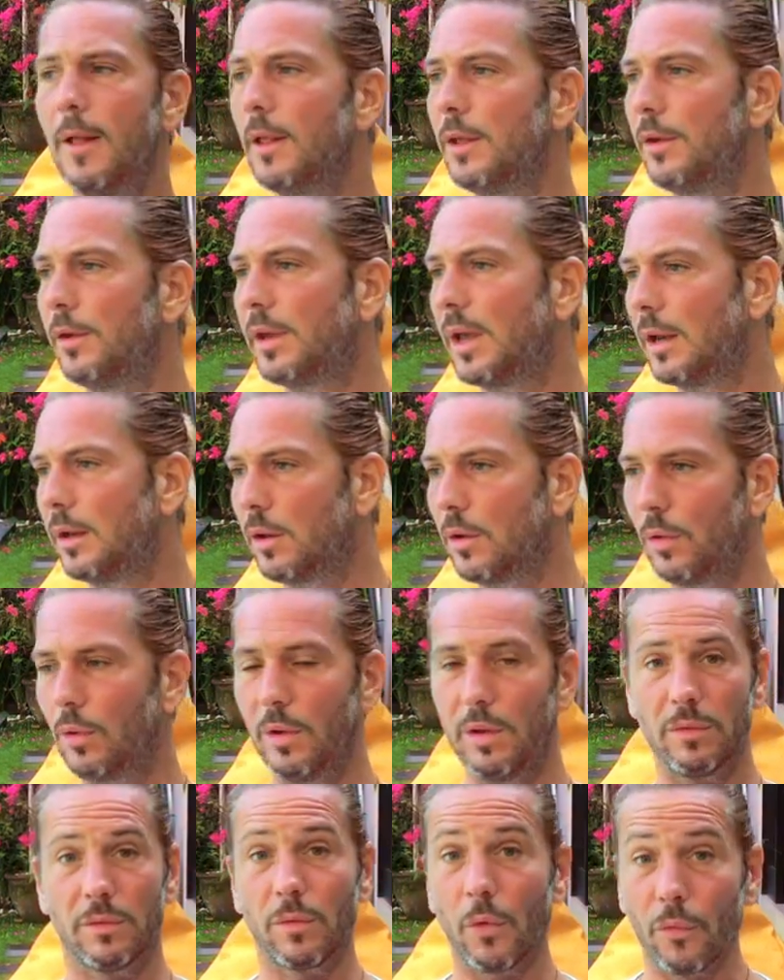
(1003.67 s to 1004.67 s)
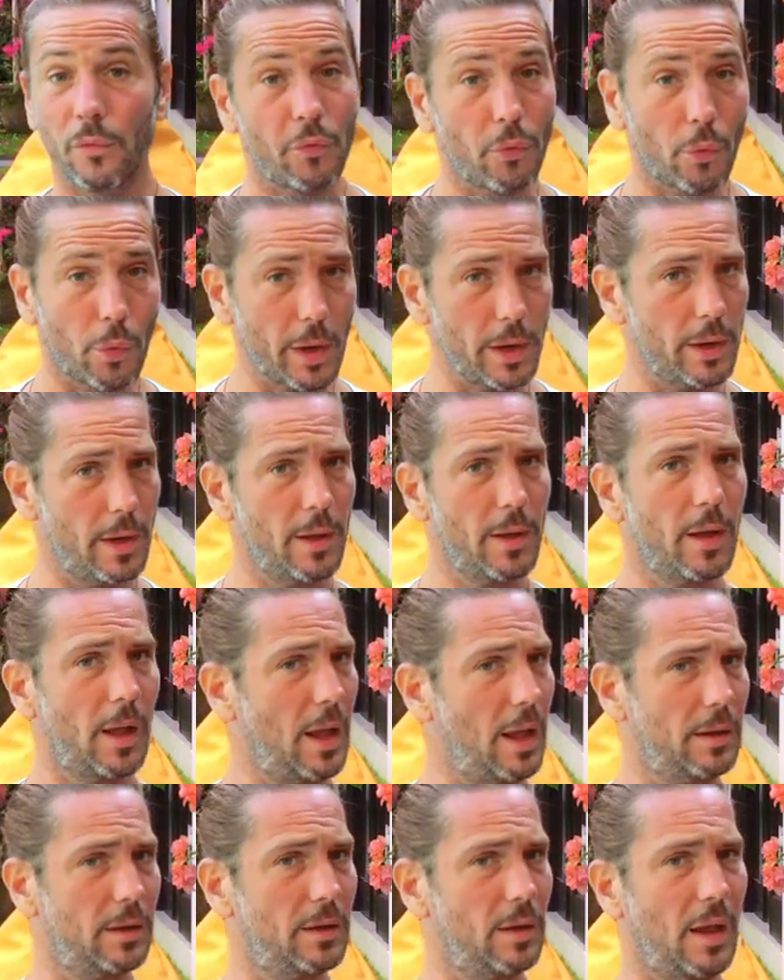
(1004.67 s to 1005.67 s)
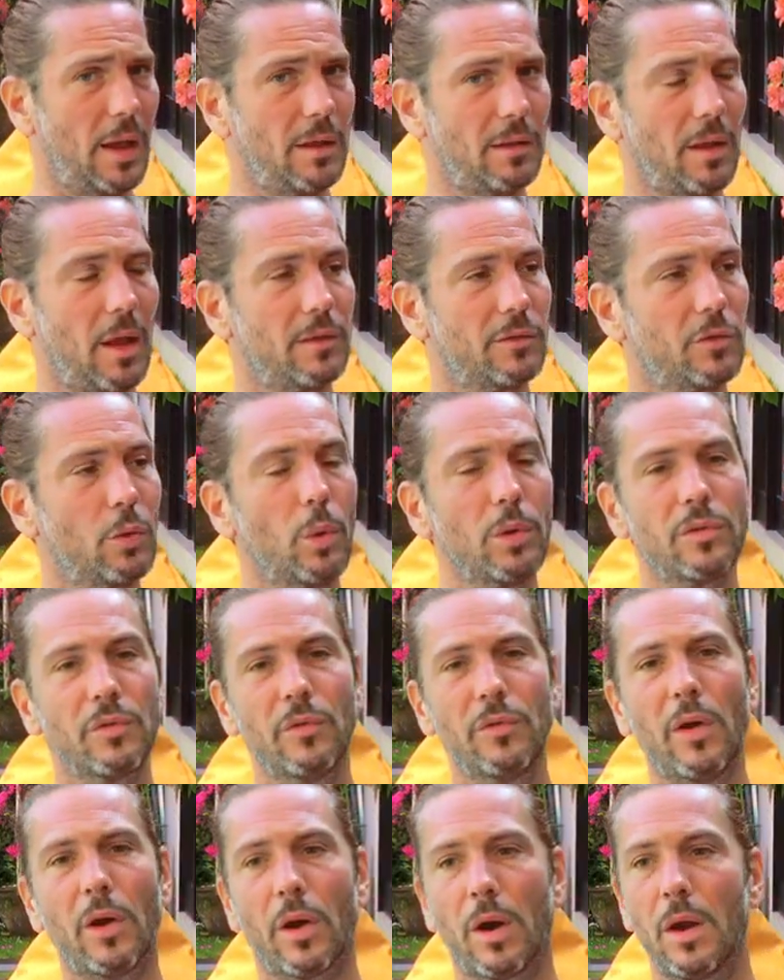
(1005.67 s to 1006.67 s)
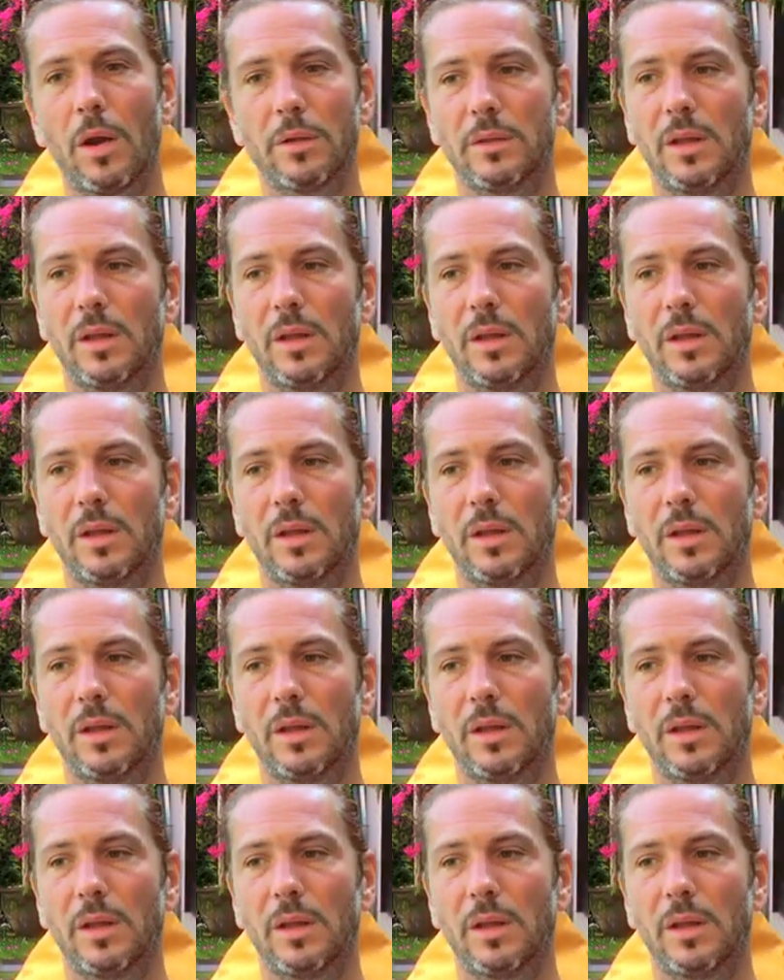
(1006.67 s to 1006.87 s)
You can go, it's for free, and so on and so forth.